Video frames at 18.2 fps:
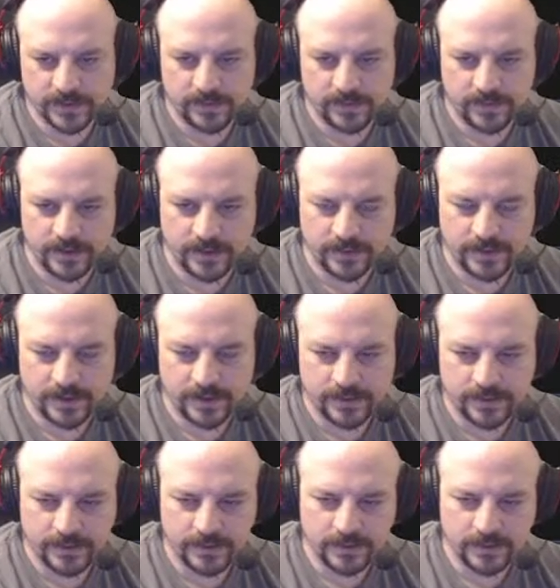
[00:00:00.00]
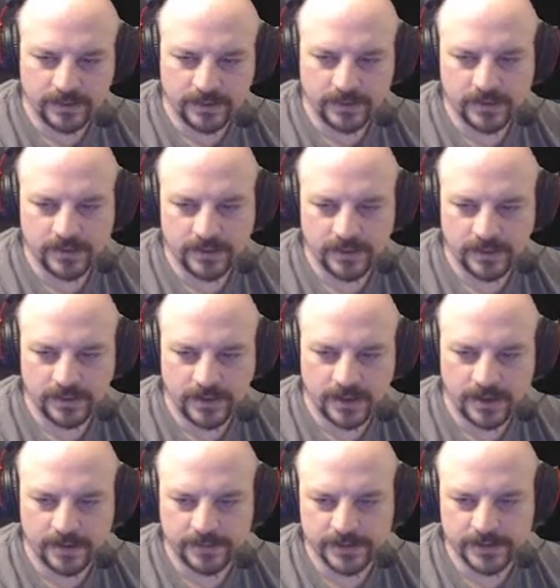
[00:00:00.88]
that
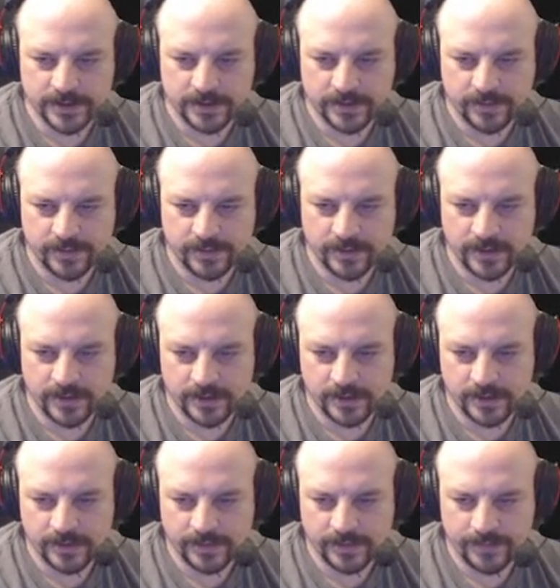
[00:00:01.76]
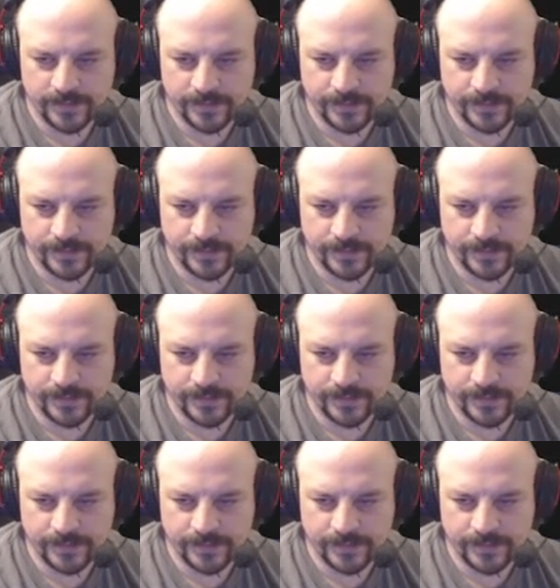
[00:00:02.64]
the object created